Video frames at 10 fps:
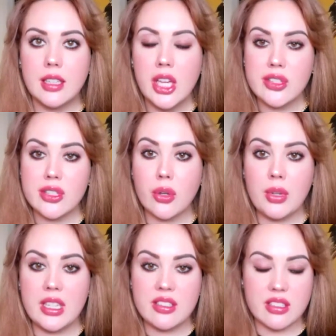So
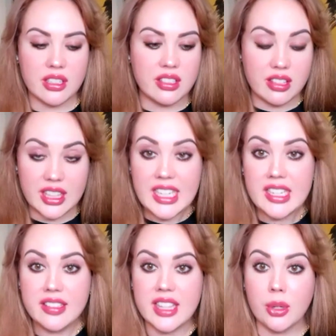we start to
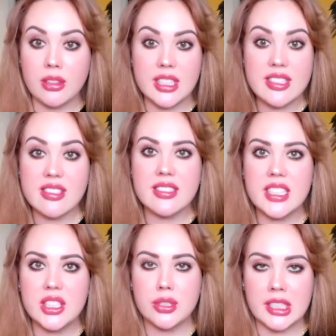think that we're
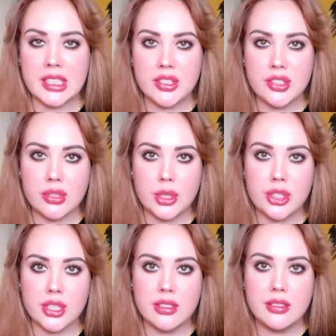listening to our
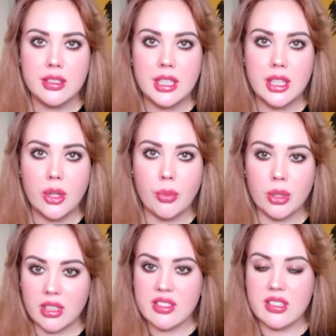intuition, we're
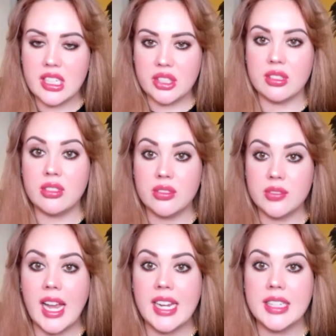listening to
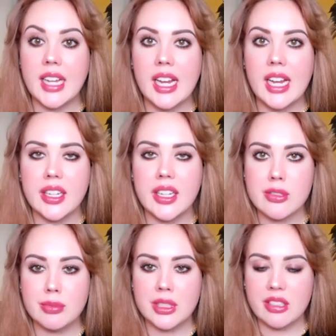divine guiding
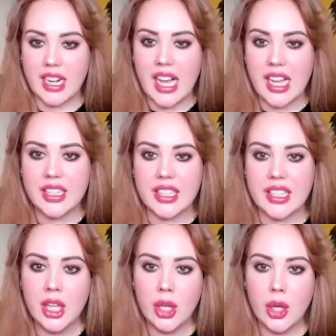us, when in
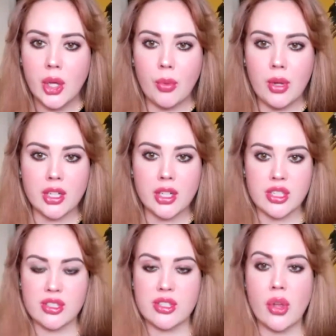reality, we are
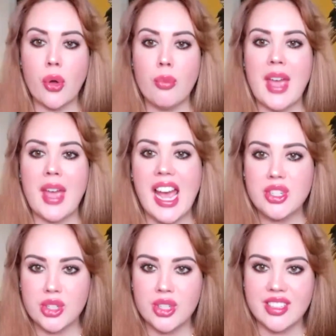just so
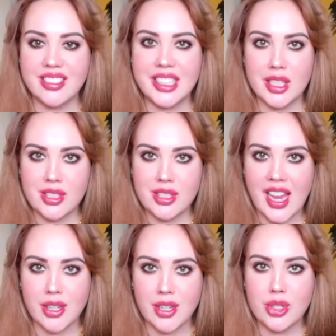passionately
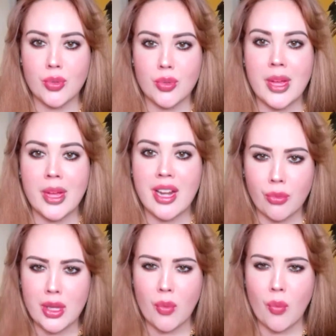attached to whatever
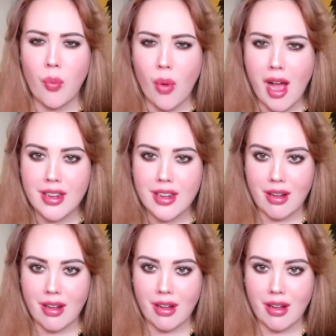we want in
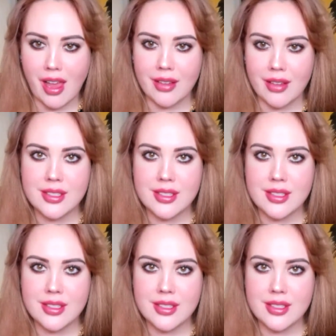our lives